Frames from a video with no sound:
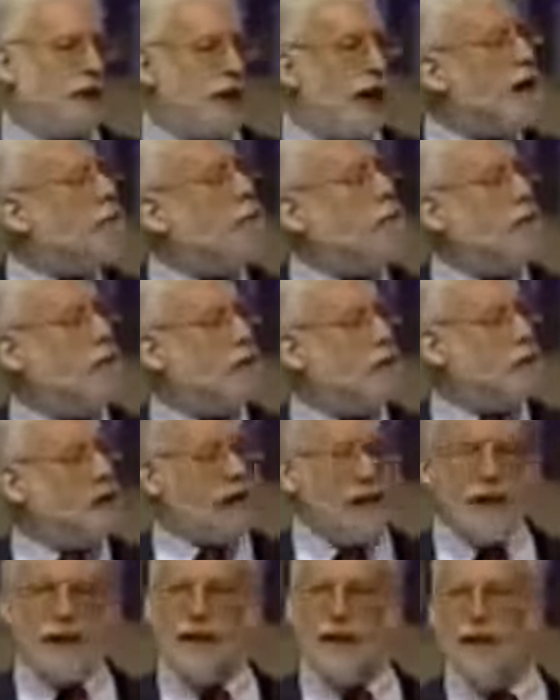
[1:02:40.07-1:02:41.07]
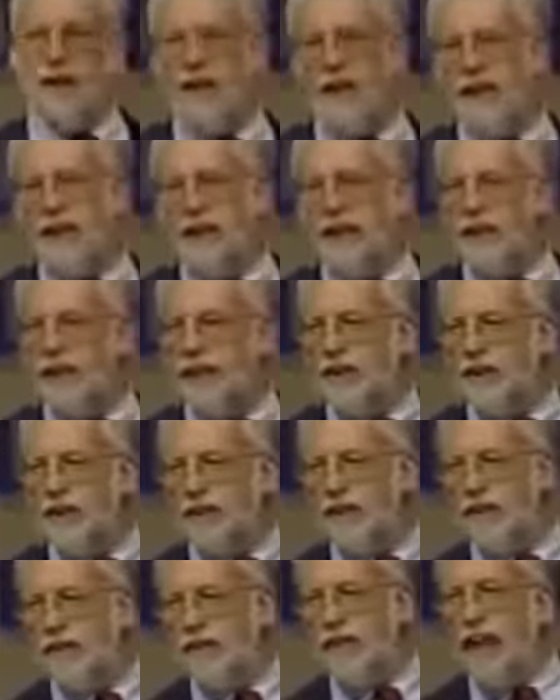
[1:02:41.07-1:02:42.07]
chambers and exchanging
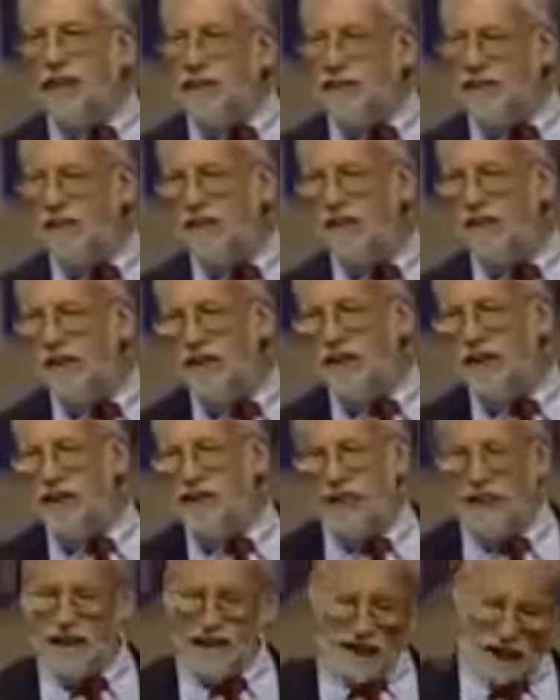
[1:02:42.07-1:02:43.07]
certain favors,